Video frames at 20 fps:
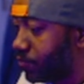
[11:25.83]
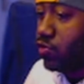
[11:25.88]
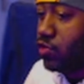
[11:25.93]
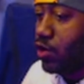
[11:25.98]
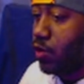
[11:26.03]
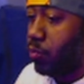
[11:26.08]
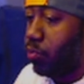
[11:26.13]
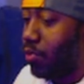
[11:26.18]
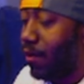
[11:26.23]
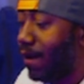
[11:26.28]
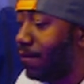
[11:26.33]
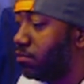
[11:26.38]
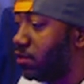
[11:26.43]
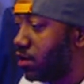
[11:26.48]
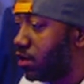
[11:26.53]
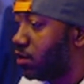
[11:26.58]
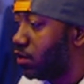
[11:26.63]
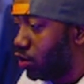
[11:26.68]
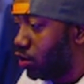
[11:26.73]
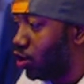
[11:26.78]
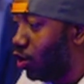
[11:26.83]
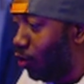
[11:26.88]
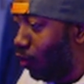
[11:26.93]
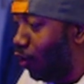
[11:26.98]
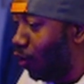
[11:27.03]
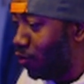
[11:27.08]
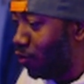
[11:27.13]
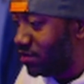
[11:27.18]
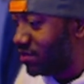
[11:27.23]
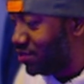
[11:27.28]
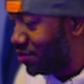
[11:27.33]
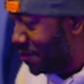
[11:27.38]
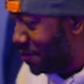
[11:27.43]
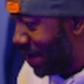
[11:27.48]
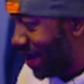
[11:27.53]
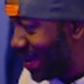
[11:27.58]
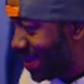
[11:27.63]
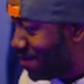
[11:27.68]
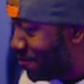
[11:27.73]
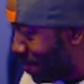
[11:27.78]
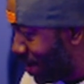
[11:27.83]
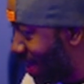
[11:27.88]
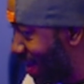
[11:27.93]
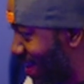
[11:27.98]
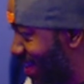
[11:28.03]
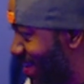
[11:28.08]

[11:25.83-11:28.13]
They're probably gonna go 0-2 anyway.